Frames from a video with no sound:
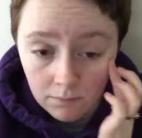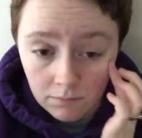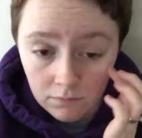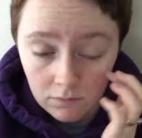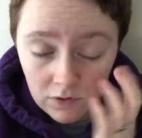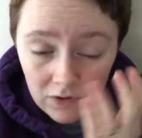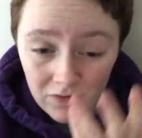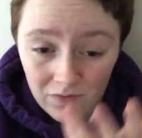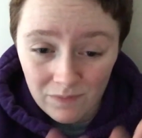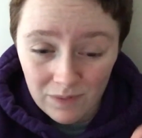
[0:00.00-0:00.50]

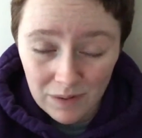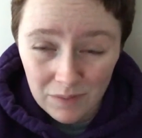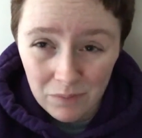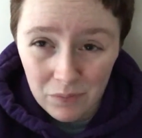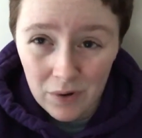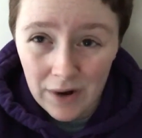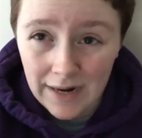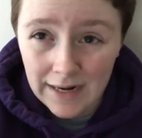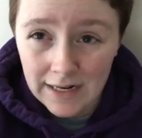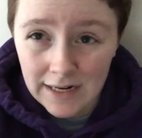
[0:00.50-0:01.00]
We've been
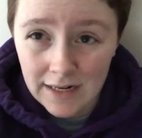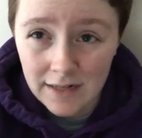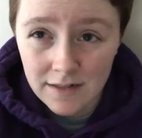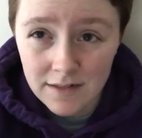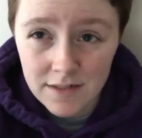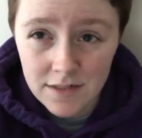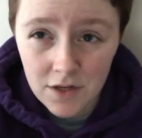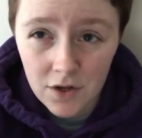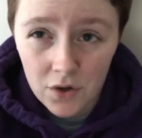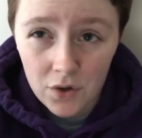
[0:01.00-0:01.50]
pregnant,
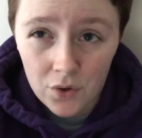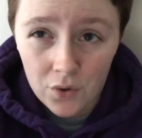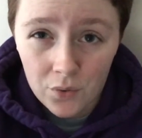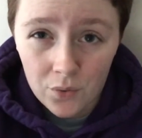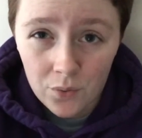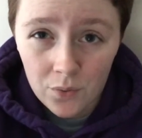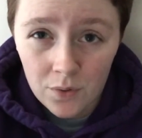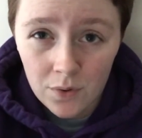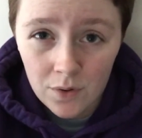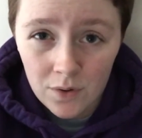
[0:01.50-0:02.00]

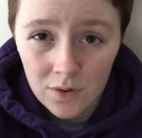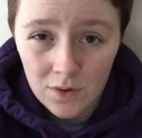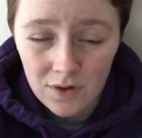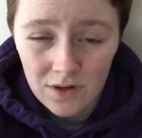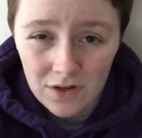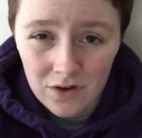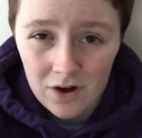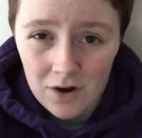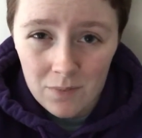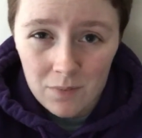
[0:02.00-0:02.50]
so,
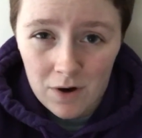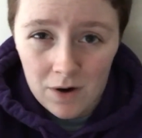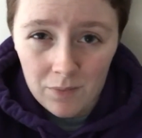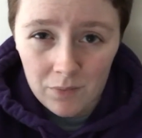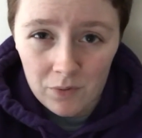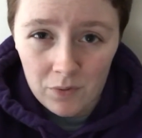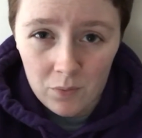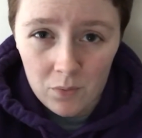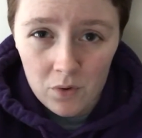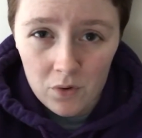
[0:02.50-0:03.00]
you know, I
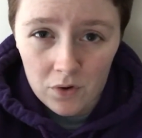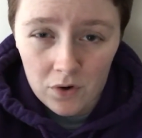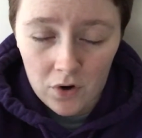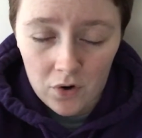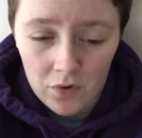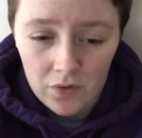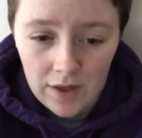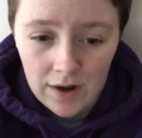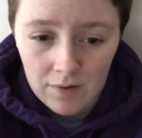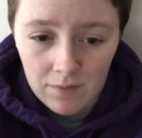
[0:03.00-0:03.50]
probably won't
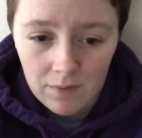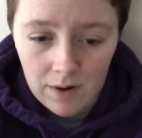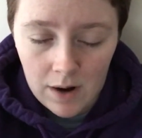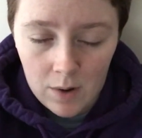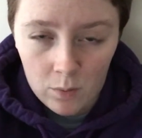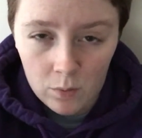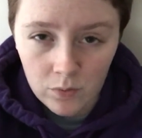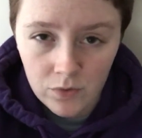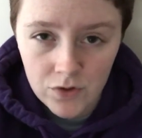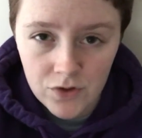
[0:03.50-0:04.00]
go that
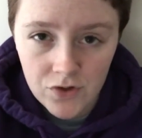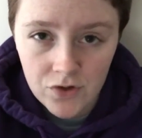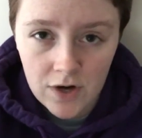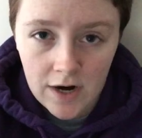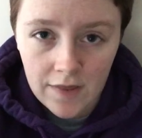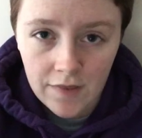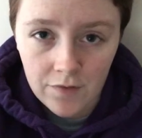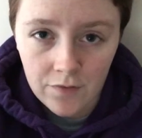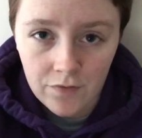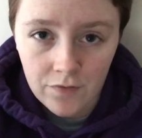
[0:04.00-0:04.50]
route. We'll just
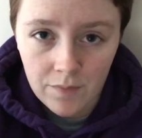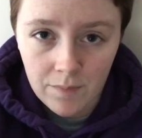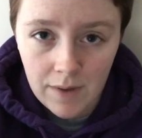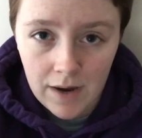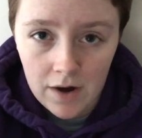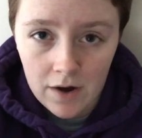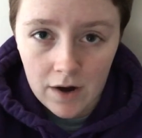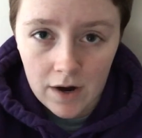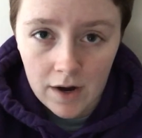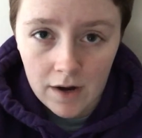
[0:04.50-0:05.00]
try the
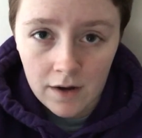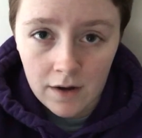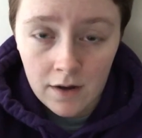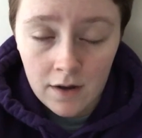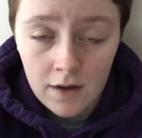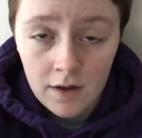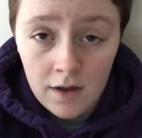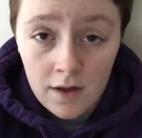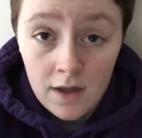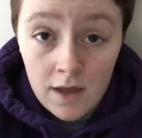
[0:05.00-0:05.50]
Femara.
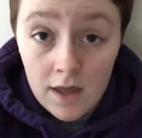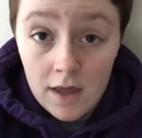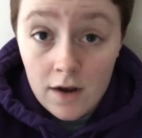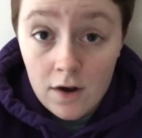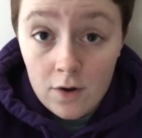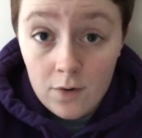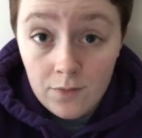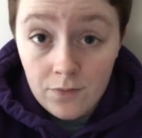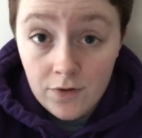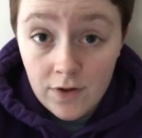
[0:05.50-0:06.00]
And
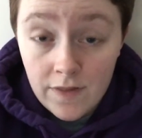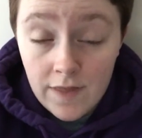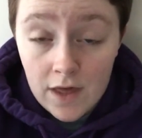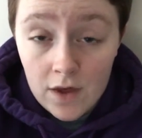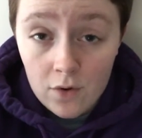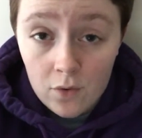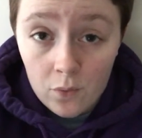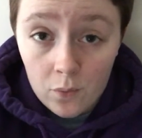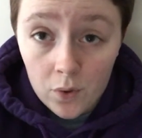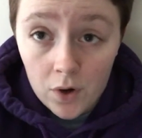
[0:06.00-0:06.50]
hopefully
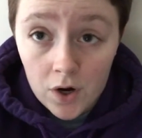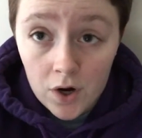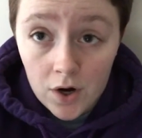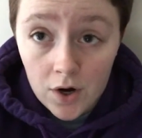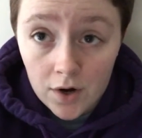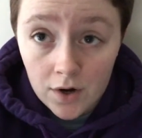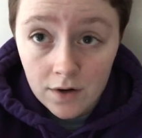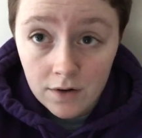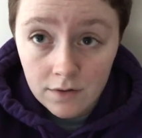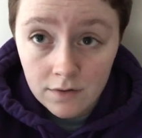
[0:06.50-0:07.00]
that'll
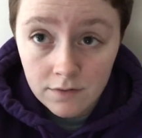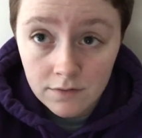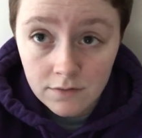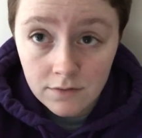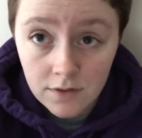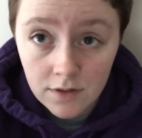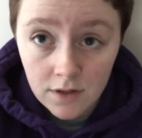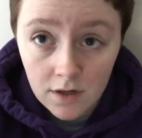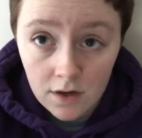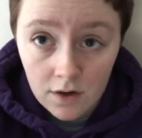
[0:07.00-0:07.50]
work,
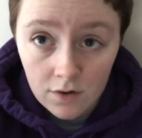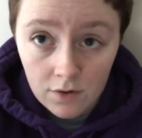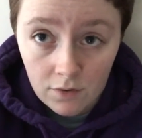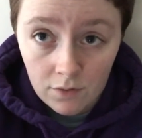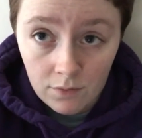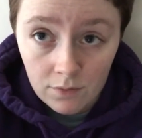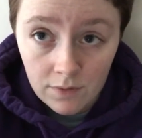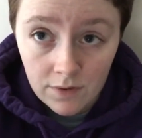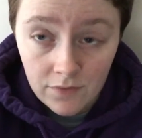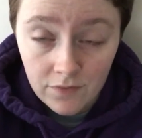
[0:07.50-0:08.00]
you
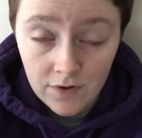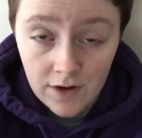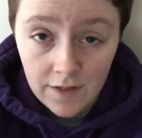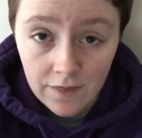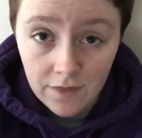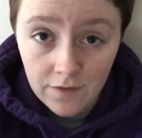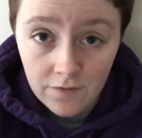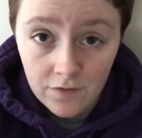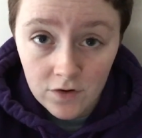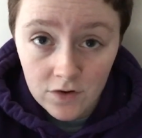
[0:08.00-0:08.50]
know, if not
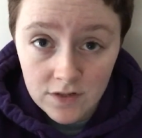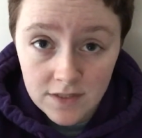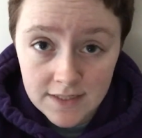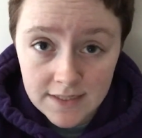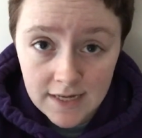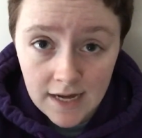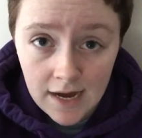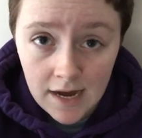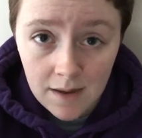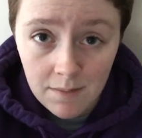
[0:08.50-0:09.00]
the first
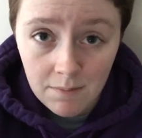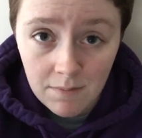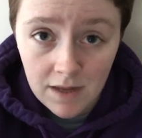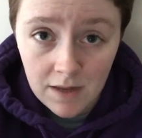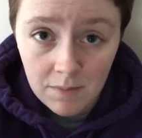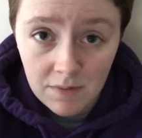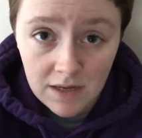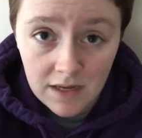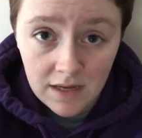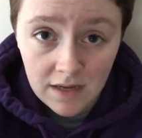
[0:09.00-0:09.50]
time,
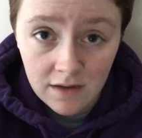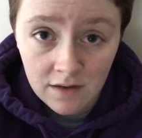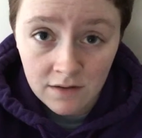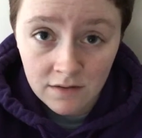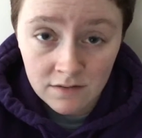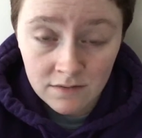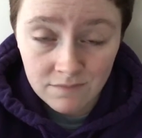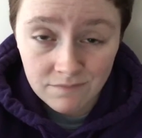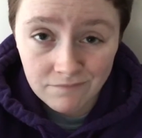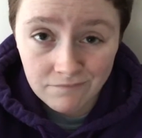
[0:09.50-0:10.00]
maybe,
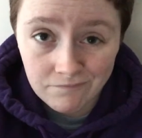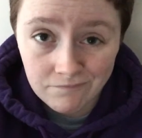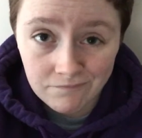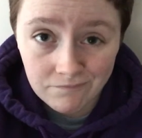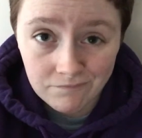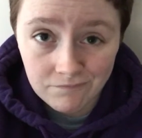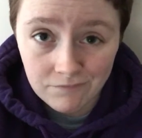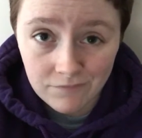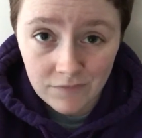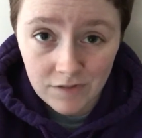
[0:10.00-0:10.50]

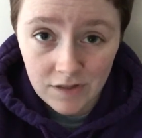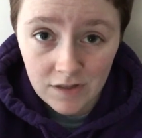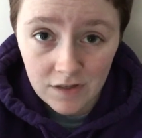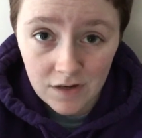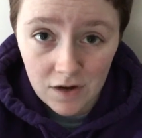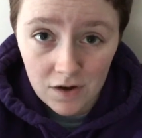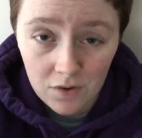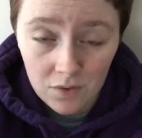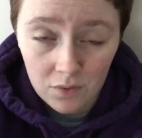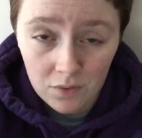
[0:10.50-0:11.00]
you
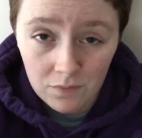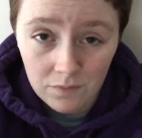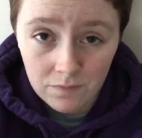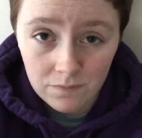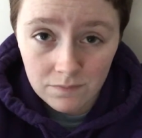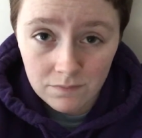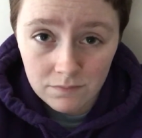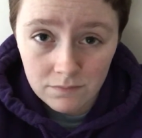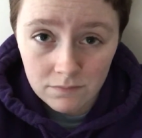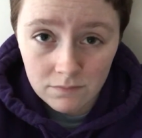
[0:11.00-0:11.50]
know,
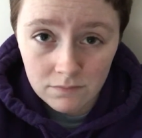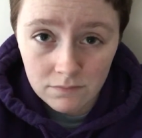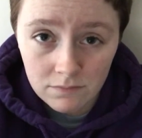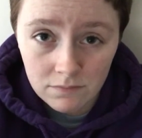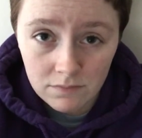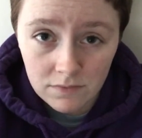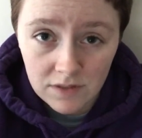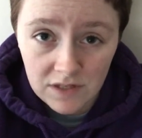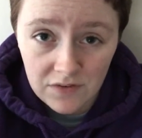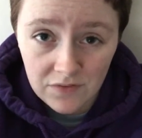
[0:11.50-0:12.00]

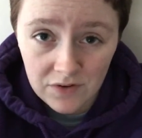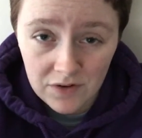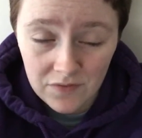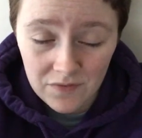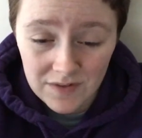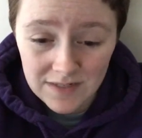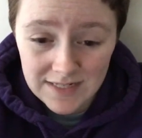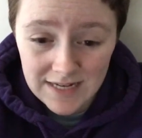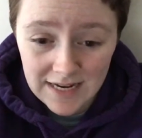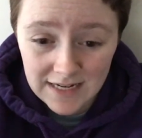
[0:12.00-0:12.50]
even if
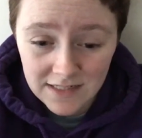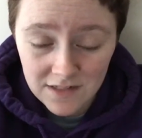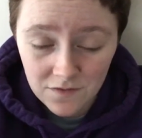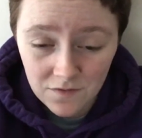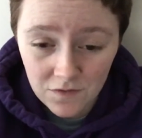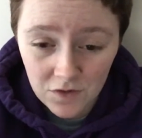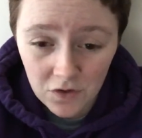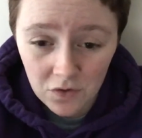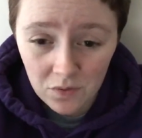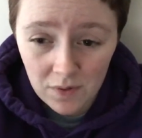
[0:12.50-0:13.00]
it takes a
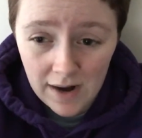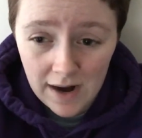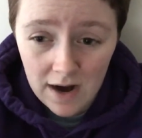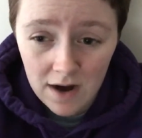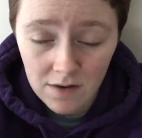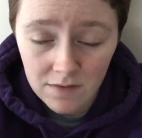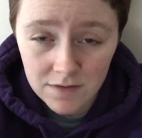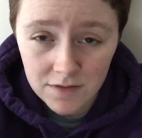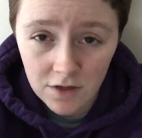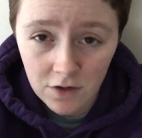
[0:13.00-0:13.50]
few
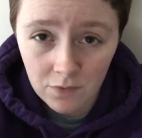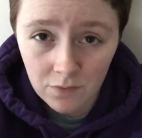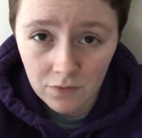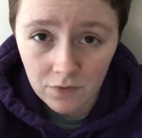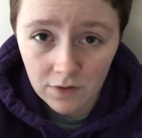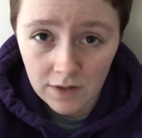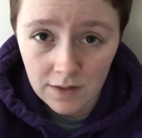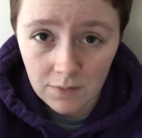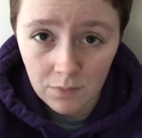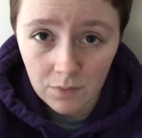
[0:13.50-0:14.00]
rounds,
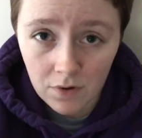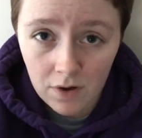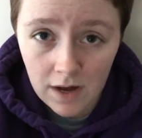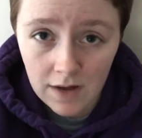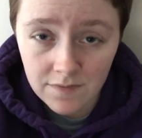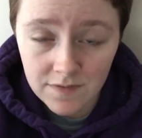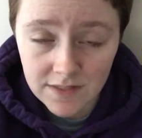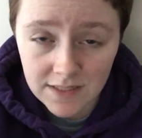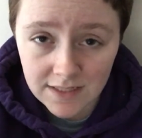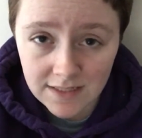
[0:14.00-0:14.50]
hopefully we'll
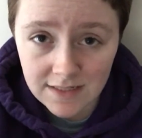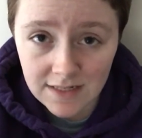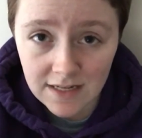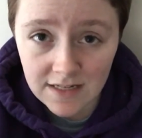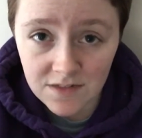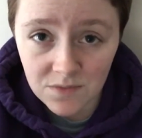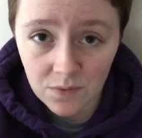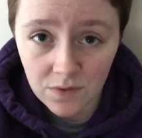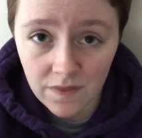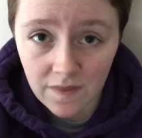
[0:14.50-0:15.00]
have
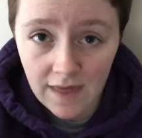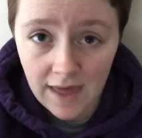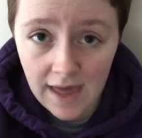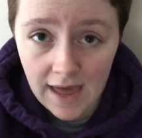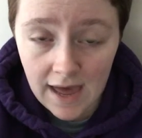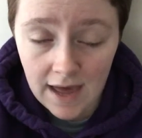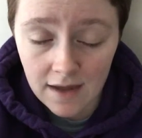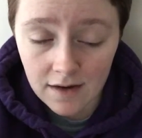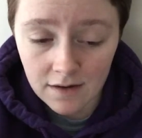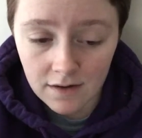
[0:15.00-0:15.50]
success with
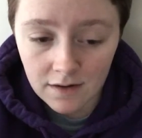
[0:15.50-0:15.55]
that.